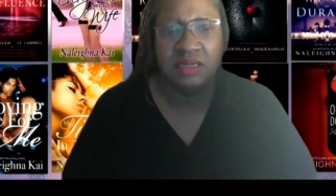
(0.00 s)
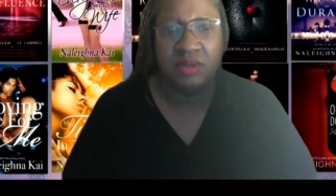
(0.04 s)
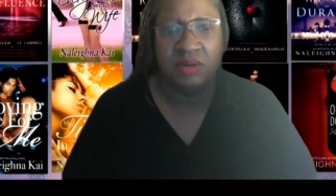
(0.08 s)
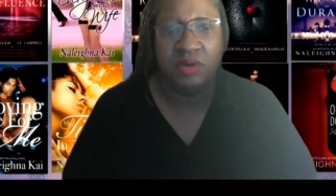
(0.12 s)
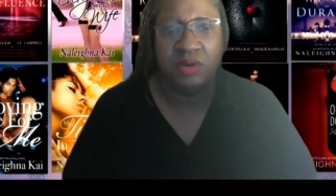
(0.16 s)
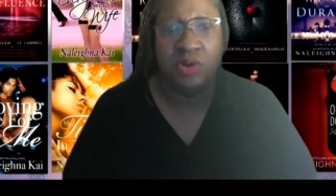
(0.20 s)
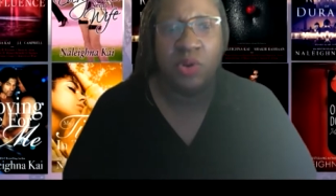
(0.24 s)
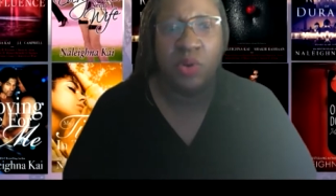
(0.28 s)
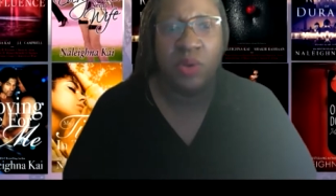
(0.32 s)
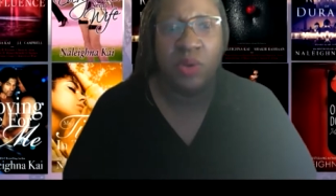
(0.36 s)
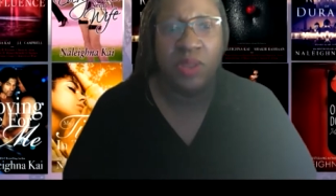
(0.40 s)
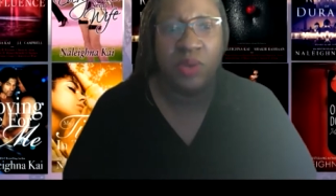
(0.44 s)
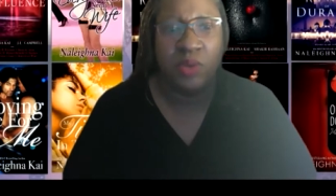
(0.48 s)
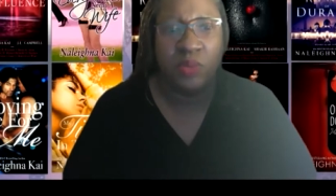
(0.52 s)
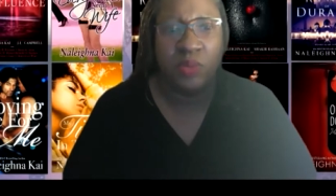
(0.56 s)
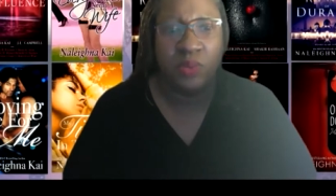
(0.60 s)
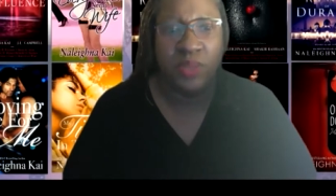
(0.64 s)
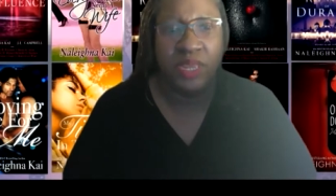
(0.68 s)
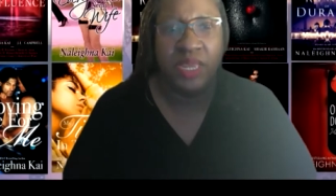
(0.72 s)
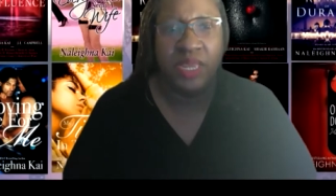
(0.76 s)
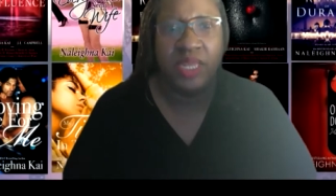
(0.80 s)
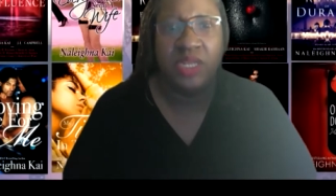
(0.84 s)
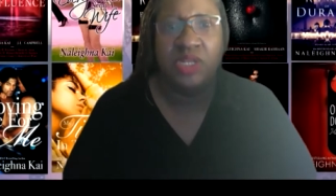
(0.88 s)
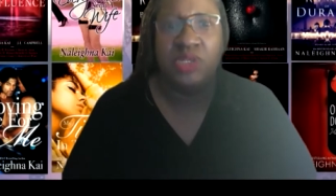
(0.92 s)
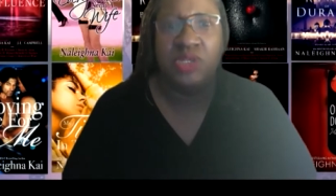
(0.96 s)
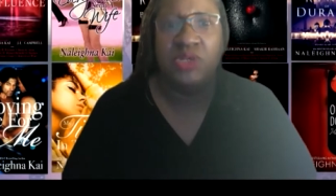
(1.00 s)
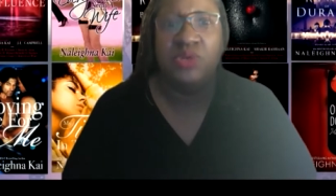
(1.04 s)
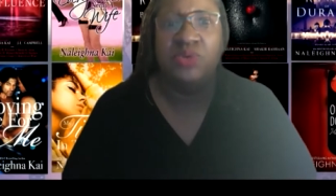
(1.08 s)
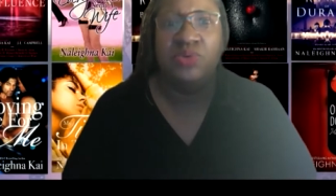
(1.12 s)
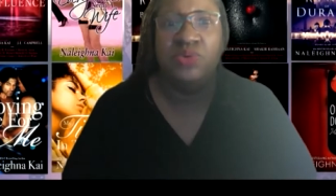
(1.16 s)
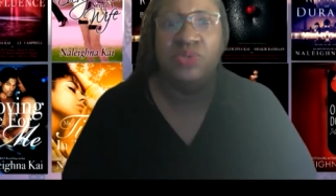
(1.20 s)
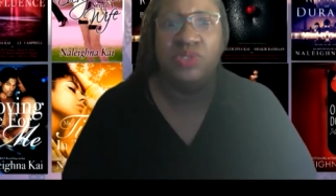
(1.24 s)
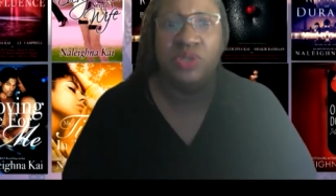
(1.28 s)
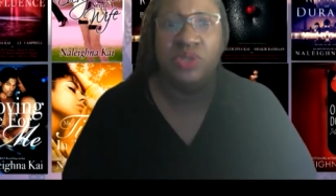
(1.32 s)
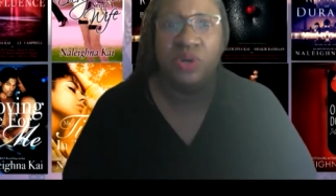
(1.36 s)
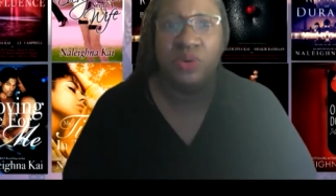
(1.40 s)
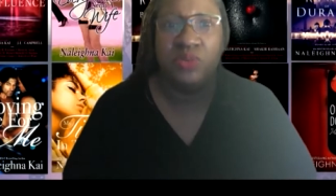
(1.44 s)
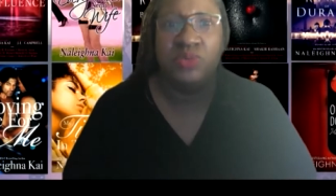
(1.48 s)
knowing when you
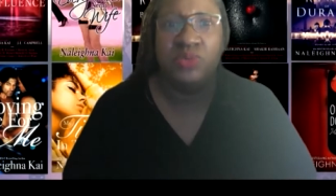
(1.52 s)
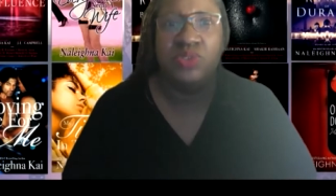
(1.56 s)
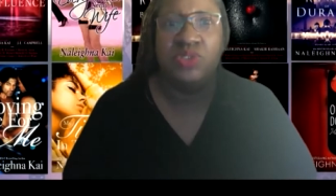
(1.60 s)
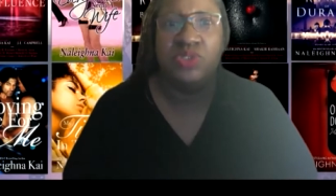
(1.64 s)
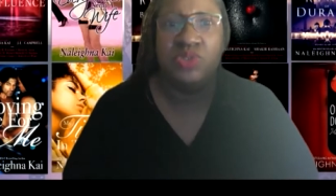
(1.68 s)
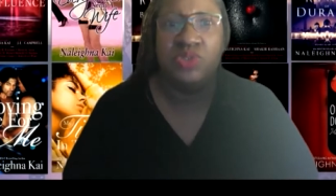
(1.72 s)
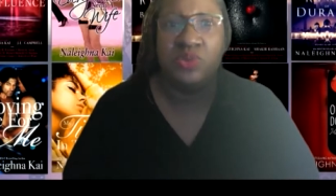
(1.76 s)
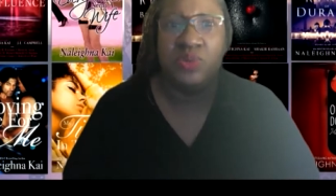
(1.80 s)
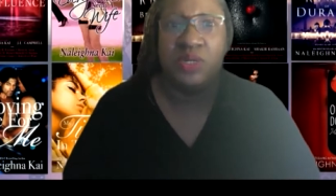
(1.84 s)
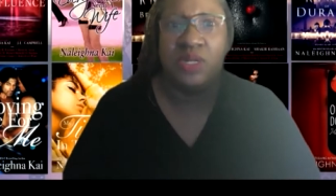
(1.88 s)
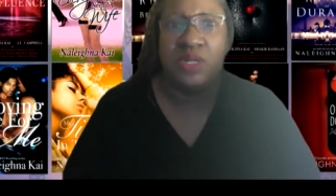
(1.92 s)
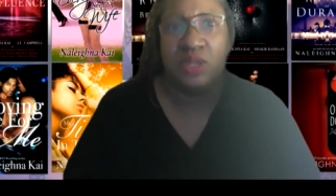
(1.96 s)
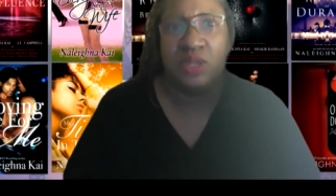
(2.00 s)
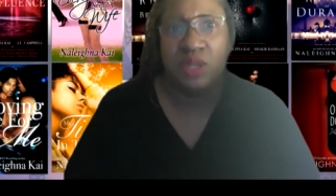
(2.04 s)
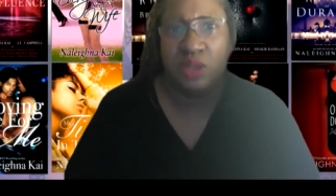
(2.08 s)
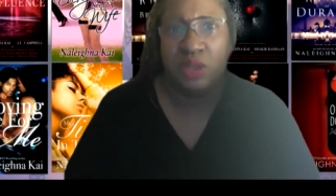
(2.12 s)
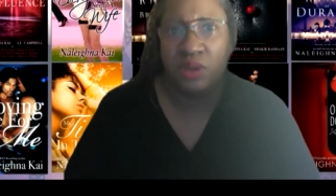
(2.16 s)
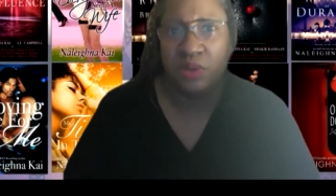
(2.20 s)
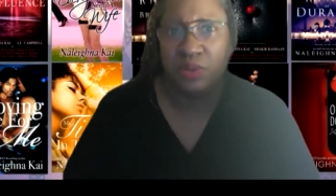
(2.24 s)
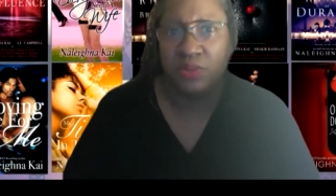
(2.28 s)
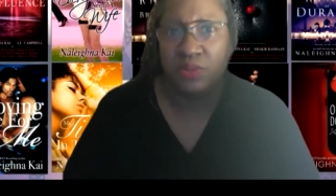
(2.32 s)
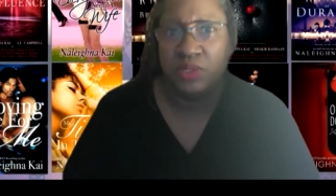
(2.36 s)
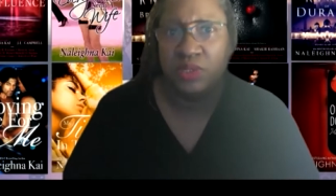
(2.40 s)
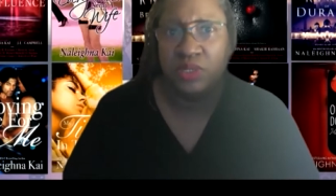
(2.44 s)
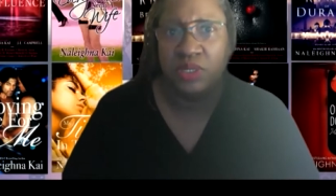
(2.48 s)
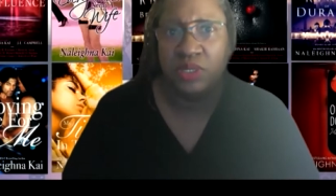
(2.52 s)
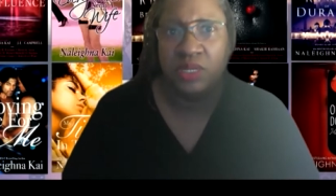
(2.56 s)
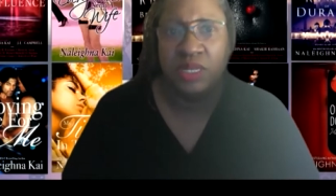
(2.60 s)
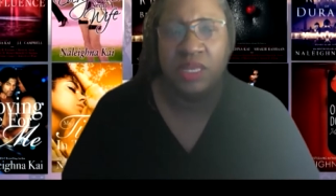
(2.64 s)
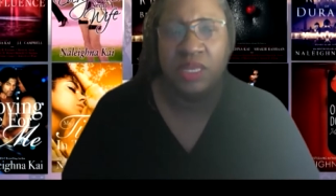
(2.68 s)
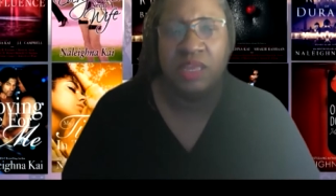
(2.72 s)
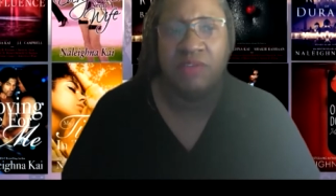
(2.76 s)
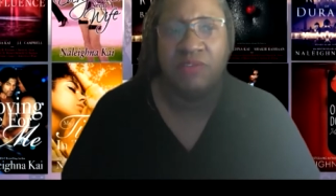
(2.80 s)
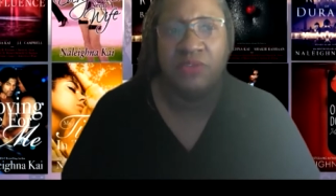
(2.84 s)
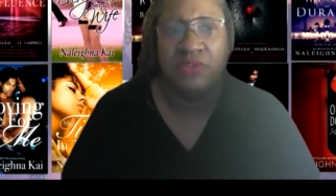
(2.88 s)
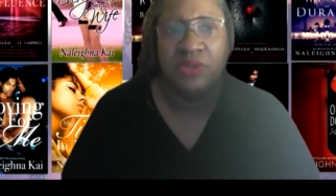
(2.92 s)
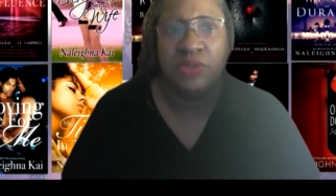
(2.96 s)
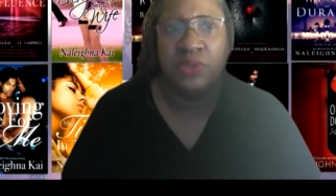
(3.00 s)
don't do it alone
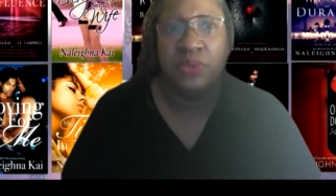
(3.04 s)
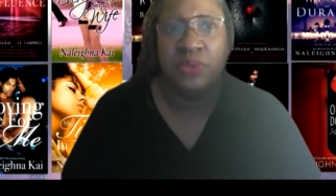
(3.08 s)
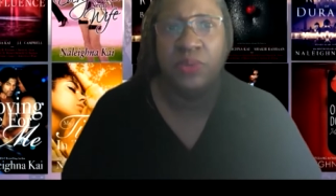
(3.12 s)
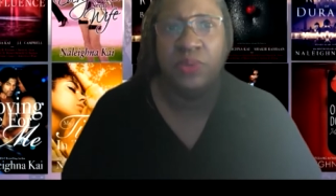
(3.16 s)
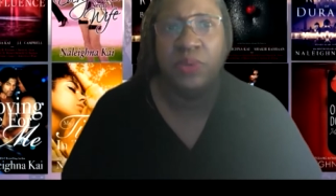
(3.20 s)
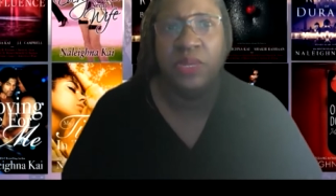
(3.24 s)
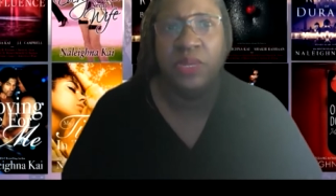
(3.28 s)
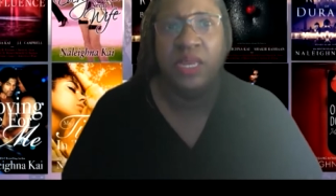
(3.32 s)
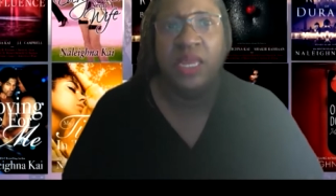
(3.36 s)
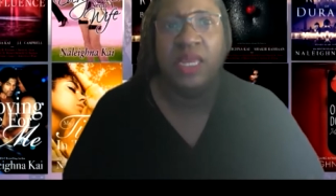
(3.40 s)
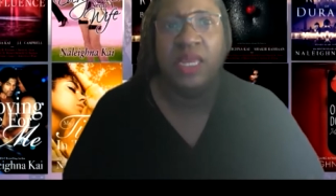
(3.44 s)
if you